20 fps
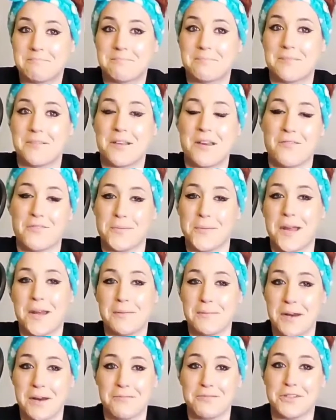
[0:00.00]
never
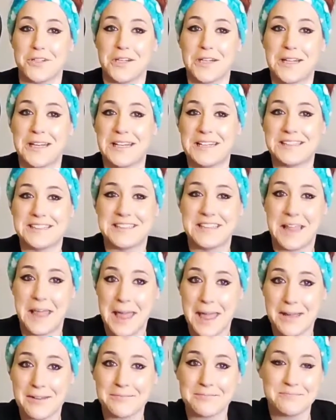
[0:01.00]
mind, I'm going to get into
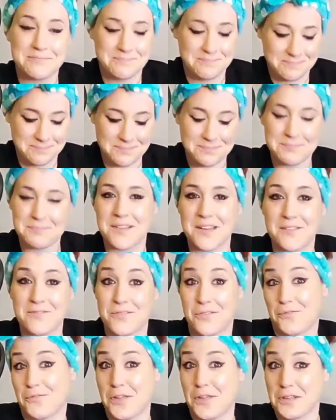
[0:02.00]
that. If
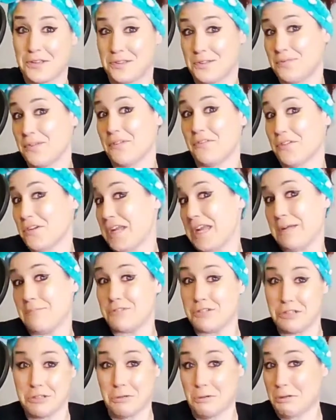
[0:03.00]
the feds have ever came
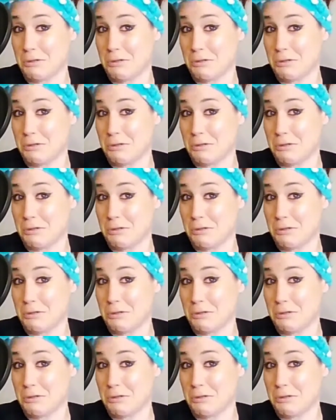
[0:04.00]
to your